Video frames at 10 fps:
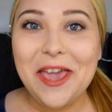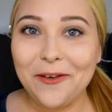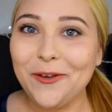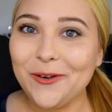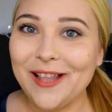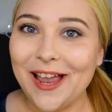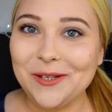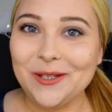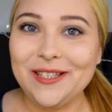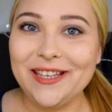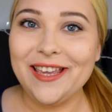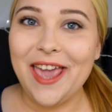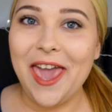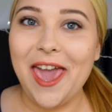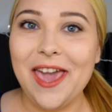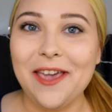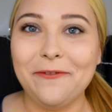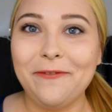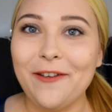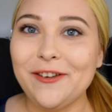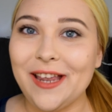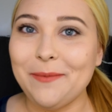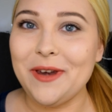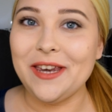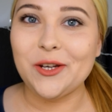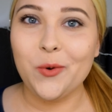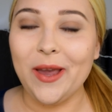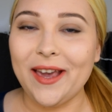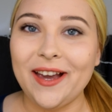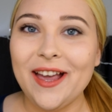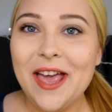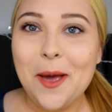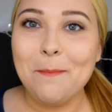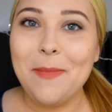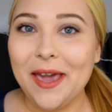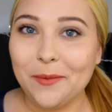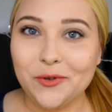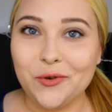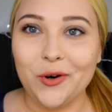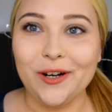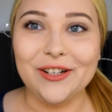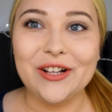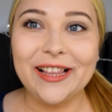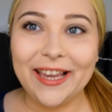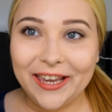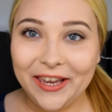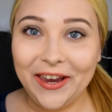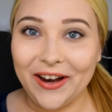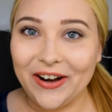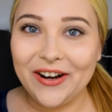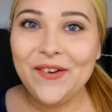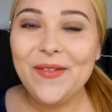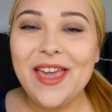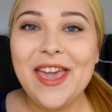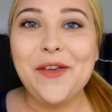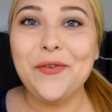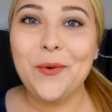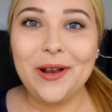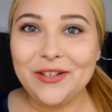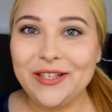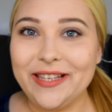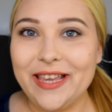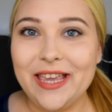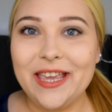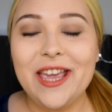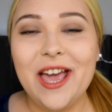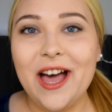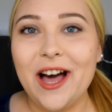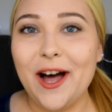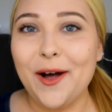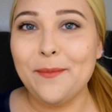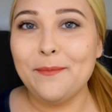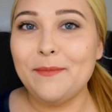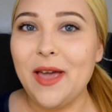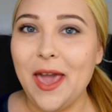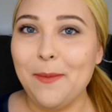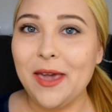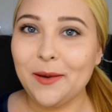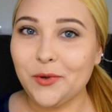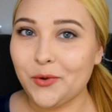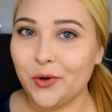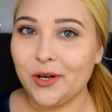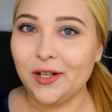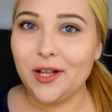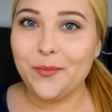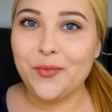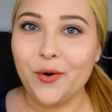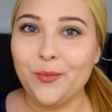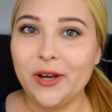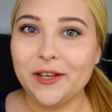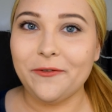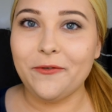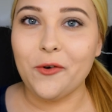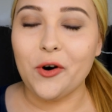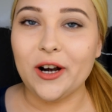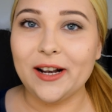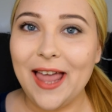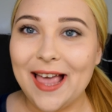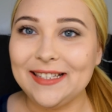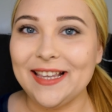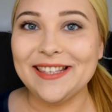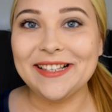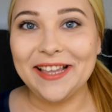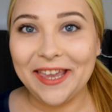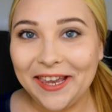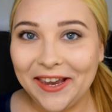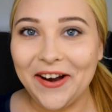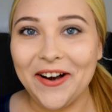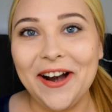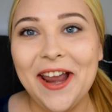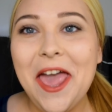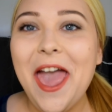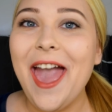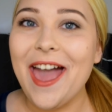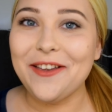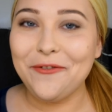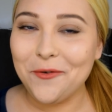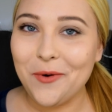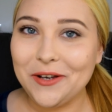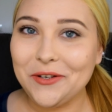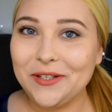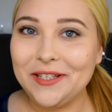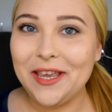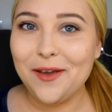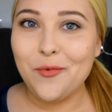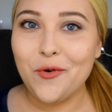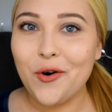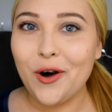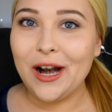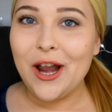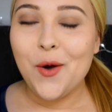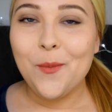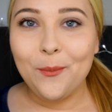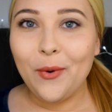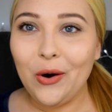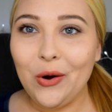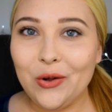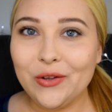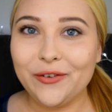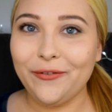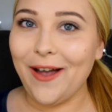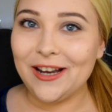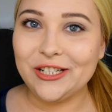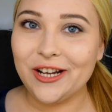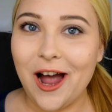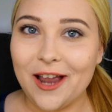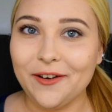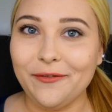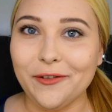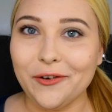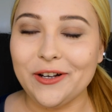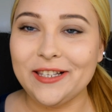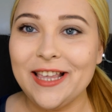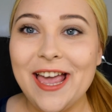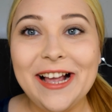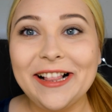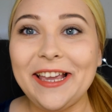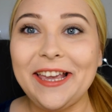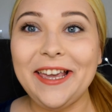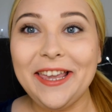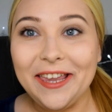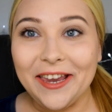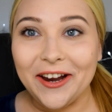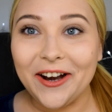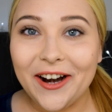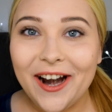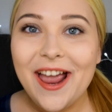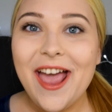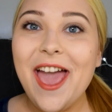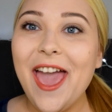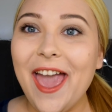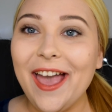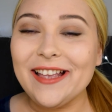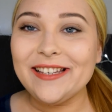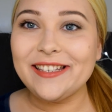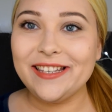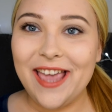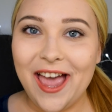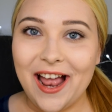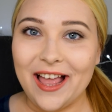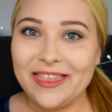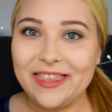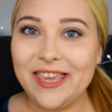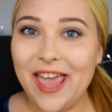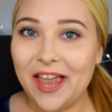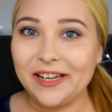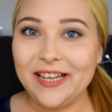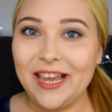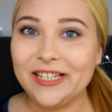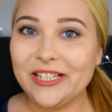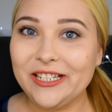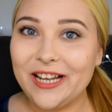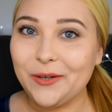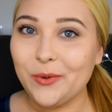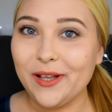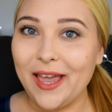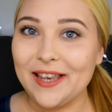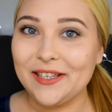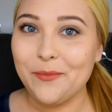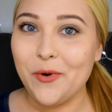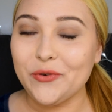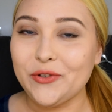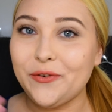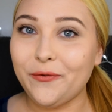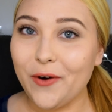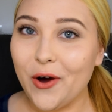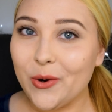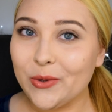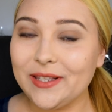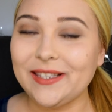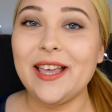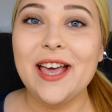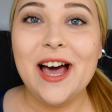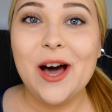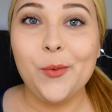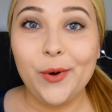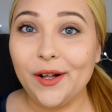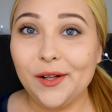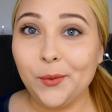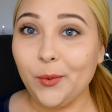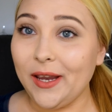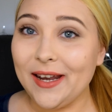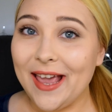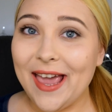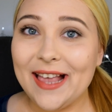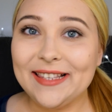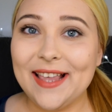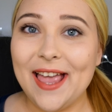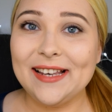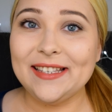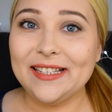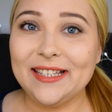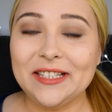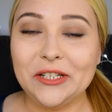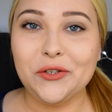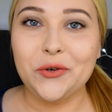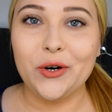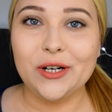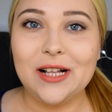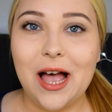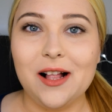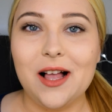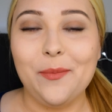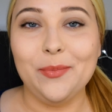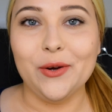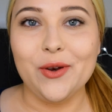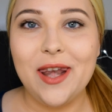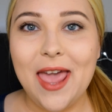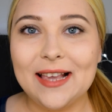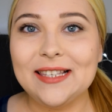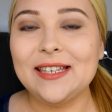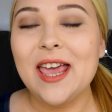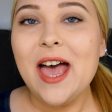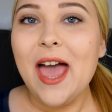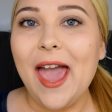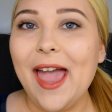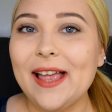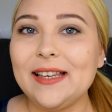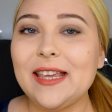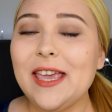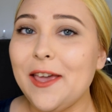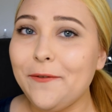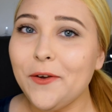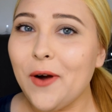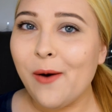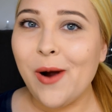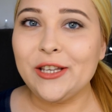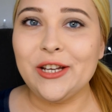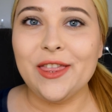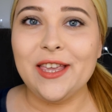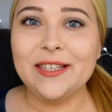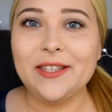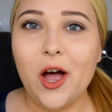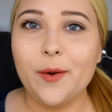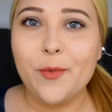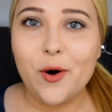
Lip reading: if you'd like to see a 5 to 10 minute quick makeup tutorial, click here. If you want to see a makeup tutorial appropriate for glasses, click here. And if you want to see more bold, fashion kind of looks, click here. And yeah, the annotation that will get the most votes will win, I guess, and this is the tutorial I'll upload next. And if you are watching this on